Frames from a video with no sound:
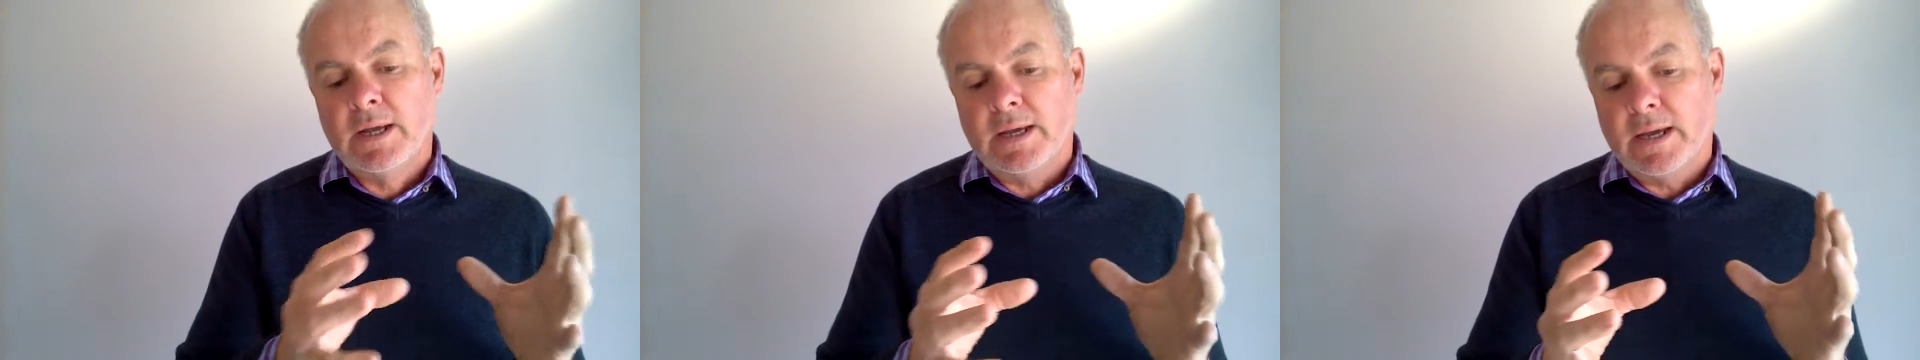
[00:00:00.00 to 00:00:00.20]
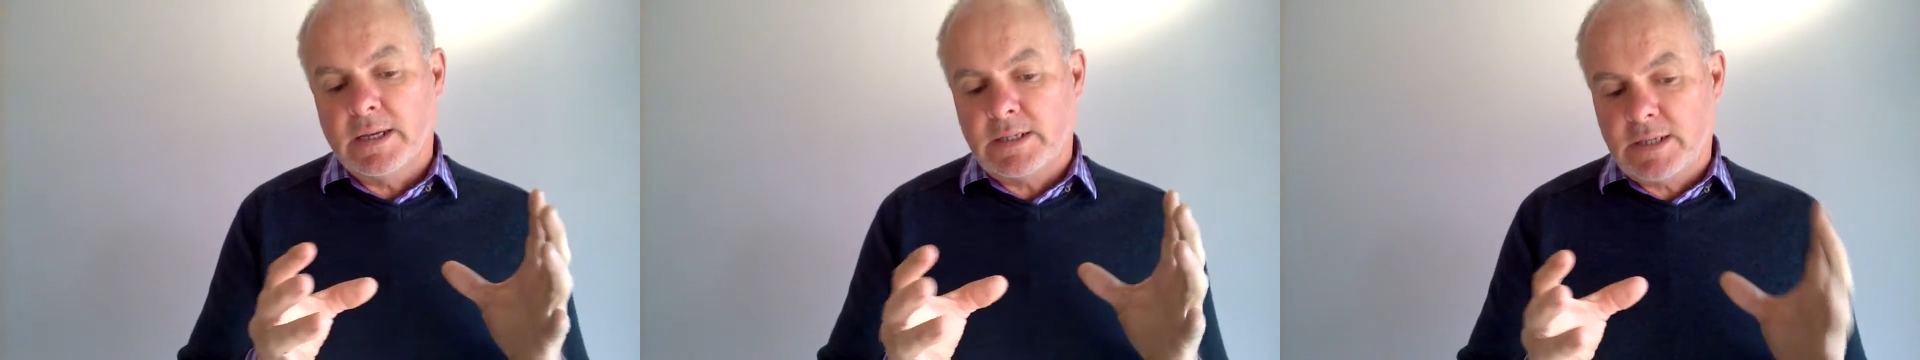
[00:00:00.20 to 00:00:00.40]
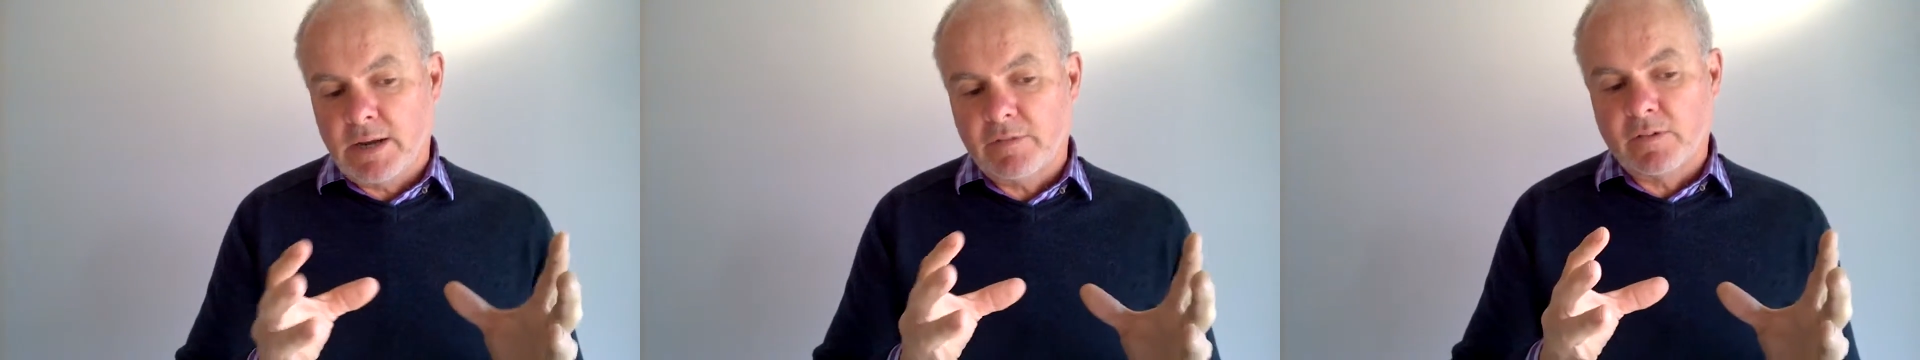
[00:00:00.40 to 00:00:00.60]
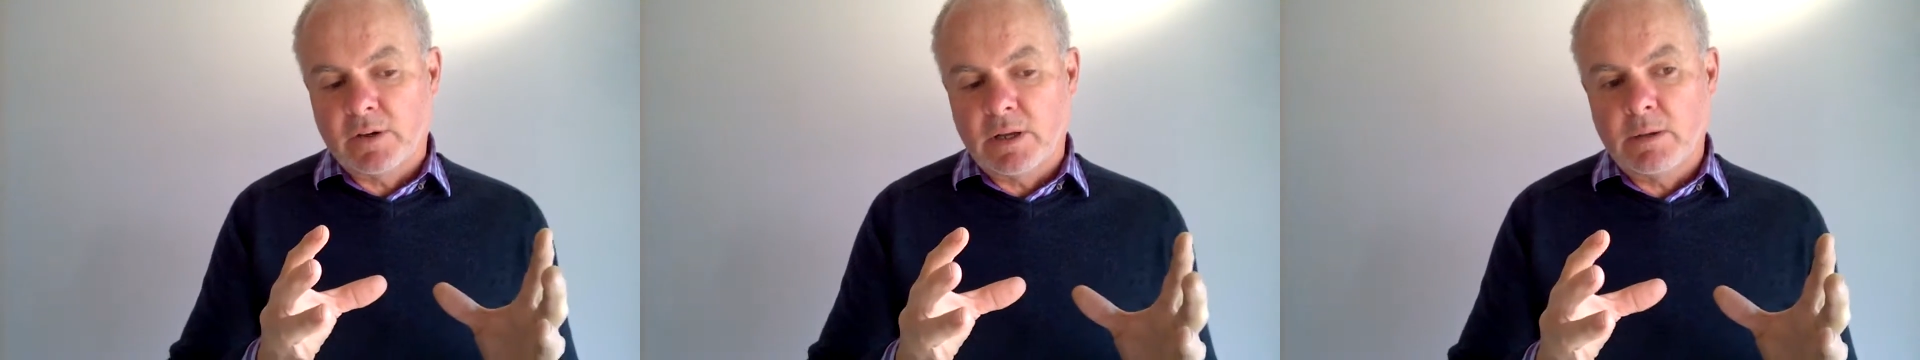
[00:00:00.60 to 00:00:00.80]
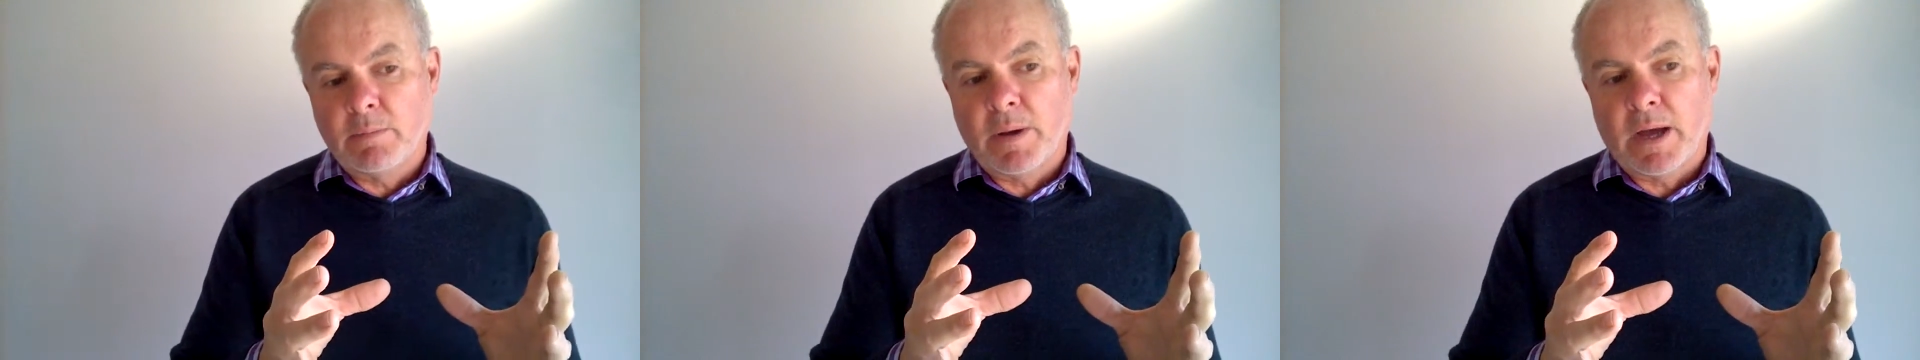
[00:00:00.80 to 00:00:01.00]
It
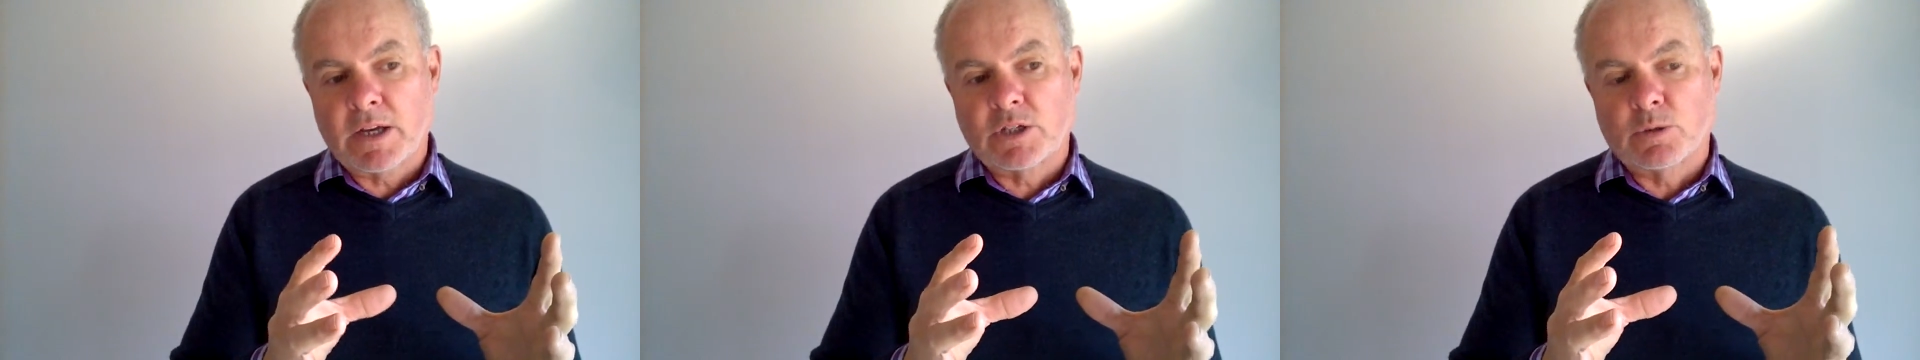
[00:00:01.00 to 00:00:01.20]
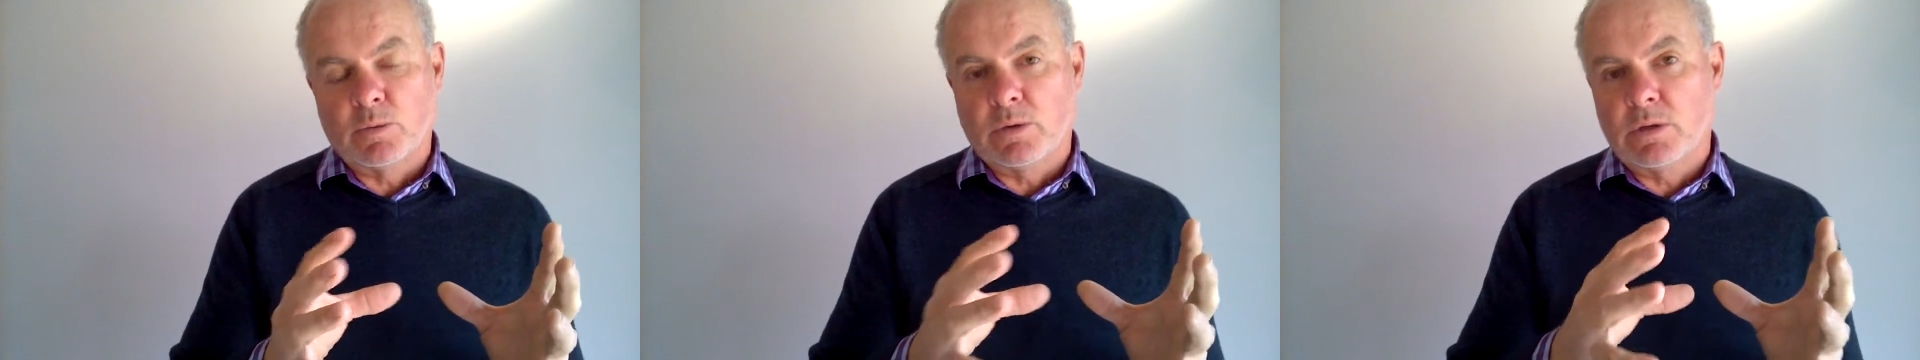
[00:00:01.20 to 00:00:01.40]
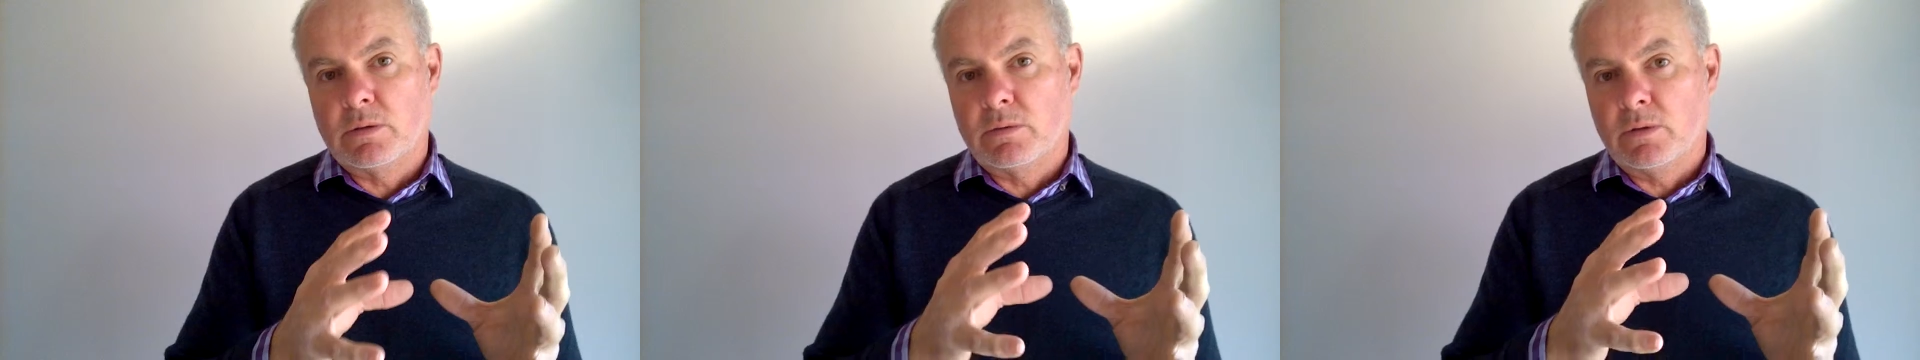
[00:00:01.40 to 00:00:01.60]
definitely impacts with